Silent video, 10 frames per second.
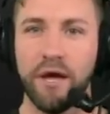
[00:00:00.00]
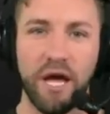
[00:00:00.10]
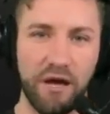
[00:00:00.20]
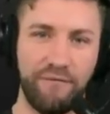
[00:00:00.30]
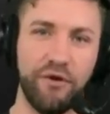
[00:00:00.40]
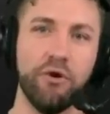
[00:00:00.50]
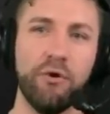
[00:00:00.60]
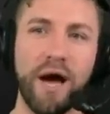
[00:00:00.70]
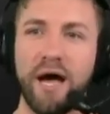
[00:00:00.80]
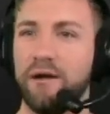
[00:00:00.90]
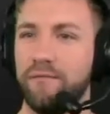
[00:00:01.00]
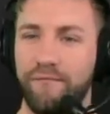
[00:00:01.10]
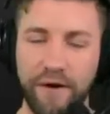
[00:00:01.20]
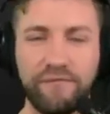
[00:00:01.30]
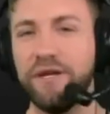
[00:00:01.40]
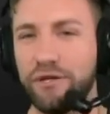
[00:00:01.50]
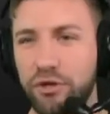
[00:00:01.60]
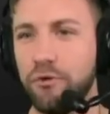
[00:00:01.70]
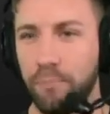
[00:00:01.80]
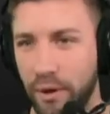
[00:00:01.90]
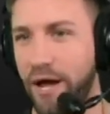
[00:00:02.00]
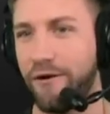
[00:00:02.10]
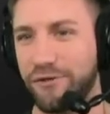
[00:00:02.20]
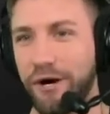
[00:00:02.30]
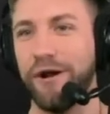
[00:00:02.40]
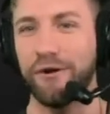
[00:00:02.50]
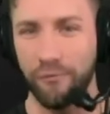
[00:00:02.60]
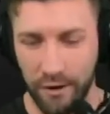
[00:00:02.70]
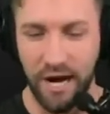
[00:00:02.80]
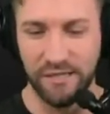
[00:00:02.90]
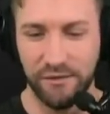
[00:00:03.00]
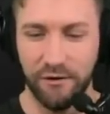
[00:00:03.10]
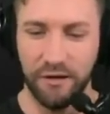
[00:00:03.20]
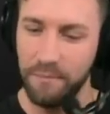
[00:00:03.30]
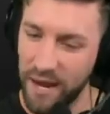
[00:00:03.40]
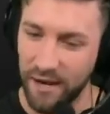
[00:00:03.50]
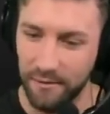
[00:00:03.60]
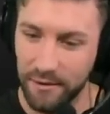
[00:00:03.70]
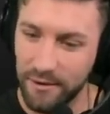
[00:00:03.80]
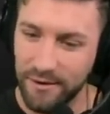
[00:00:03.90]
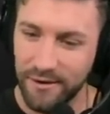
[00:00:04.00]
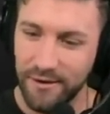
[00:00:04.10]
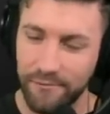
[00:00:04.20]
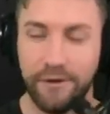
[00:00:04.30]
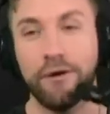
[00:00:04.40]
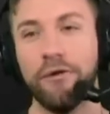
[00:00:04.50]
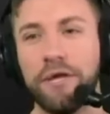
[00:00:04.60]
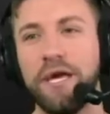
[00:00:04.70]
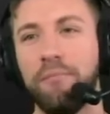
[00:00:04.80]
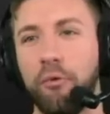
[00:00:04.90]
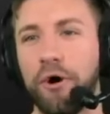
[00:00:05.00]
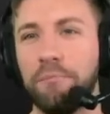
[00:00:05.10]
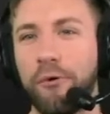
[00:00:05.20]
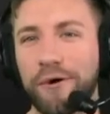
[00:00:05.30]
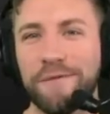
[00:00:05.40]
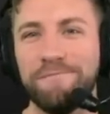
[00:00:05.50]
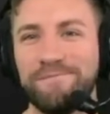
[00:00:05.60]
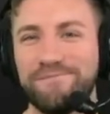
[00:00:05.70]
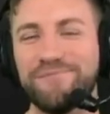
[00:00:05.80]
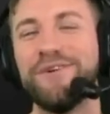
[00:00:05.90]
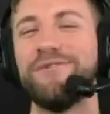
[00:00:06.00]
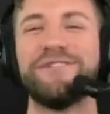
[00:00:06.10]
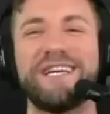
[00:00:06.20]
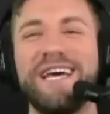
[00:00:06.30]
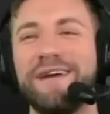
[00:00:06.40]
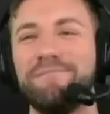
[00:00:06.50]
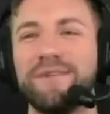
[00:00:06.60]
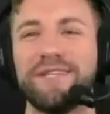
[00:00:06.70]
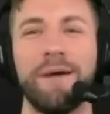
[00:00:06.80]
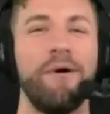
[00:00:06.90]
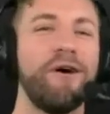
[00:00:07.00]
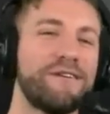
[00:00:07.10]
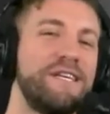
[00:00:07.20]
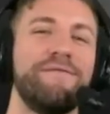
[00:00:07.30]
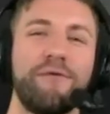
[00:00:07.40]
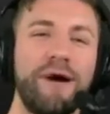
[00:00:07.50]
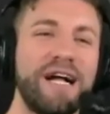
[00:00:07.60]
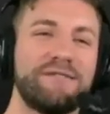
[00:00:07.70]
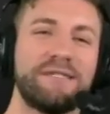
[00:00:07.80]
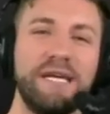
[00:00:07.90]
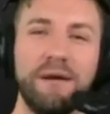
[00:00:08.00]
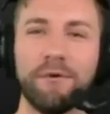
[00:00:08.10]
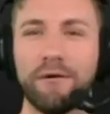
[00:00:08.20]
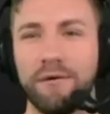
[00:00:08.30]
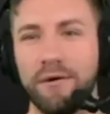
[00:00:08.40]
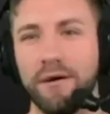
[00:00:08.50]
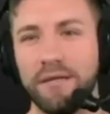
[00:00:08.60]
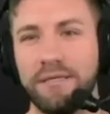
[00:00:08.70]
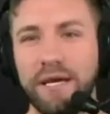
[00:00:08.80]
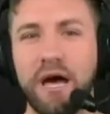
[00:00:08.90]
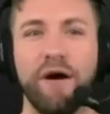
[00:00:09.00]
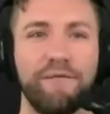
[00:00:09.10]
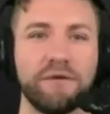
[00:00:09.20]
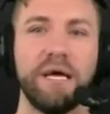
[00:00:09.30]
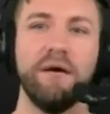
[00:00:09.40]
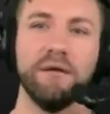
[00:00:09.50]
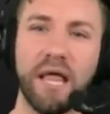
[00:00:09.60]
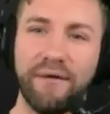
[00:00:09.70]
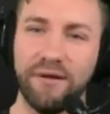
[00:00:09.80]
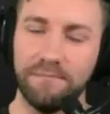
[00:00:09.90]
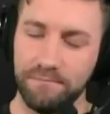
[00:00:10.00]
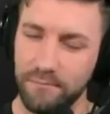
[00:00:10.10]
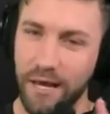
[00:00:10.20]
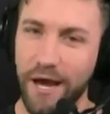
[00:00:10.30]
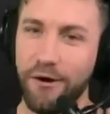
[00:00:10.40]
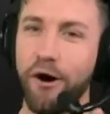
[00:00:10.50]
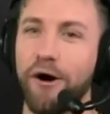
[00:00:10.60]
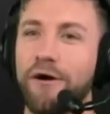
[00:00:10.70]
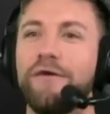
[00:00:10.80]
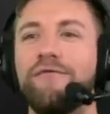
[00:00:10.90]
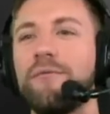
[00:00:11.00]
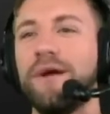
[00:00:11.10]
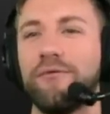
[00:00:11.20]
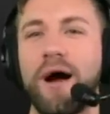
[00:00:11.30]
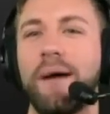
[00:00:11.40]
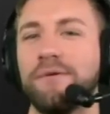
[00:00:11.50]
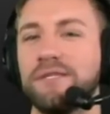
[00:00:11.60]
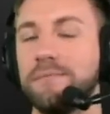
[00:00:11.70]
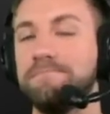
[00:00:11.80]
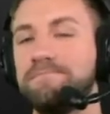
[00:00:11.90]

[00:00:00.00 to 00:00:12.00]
if you had 52 players on your roster, you're like, man, we can only keep one more. Who would you keep? Type RT for Roger Teamer, DL for Dallin Leavitt, AR for Amik Robertson.